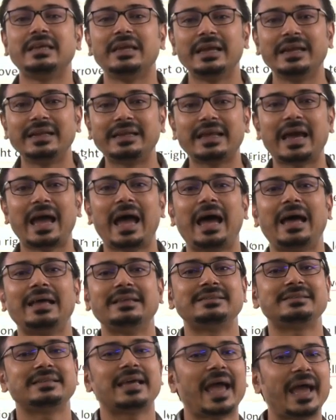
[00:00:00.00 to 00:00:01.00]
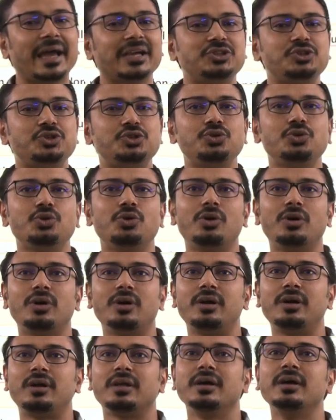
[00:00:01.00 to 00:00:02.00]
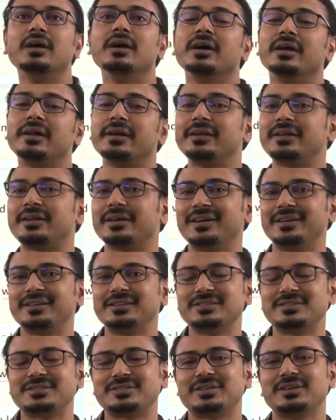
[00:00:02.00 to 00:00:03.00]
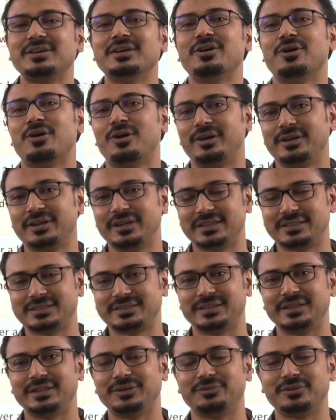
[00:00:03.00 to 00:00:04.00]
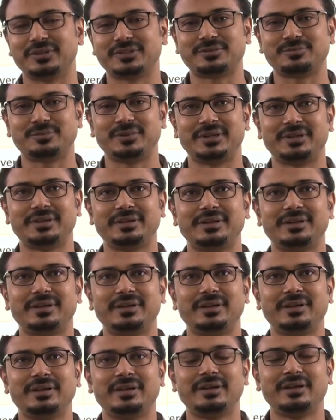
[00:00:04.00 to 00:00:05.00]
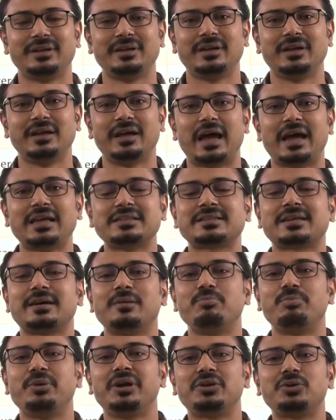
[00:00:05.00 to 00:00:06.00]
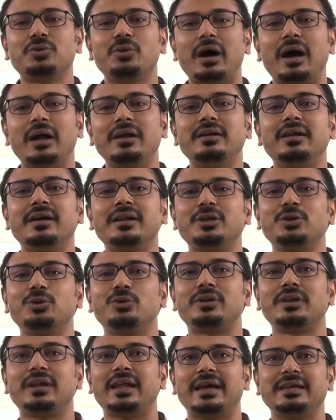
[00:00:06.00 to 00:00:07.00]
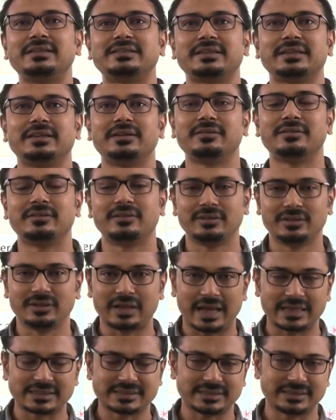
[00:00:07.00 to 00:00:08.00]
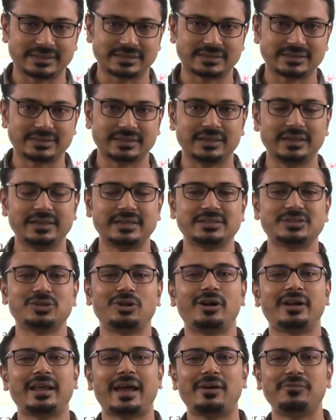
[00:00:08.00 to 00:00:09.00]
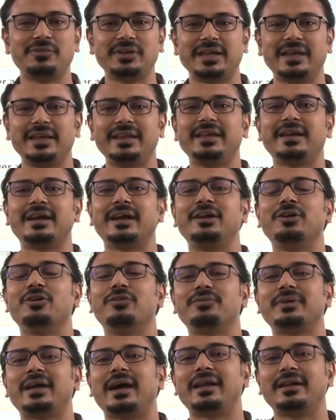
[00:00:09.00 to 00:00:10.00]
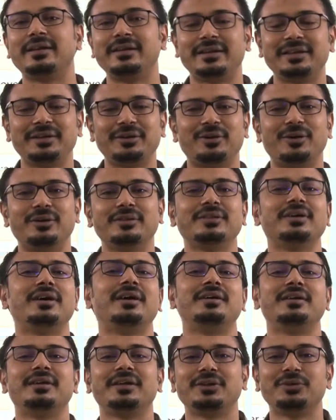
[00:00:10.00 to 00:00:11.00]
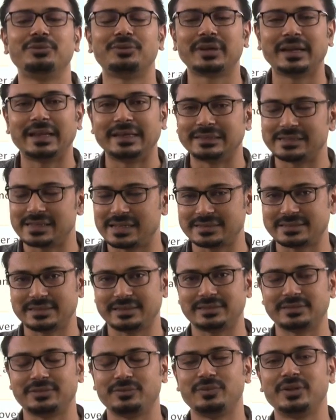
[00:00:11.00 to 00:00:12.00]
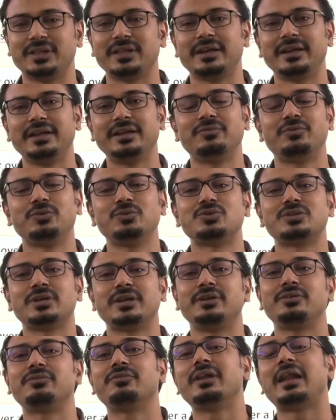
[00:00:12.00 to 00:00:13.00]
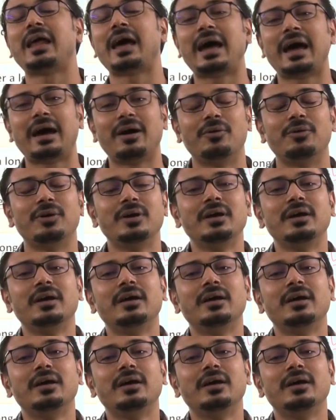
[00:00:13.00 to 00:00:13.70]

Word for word: it has assured returns on its investment as compared to underutilized assets. It is not having any kind of guarantee on the underutilized assets, whether in future it will have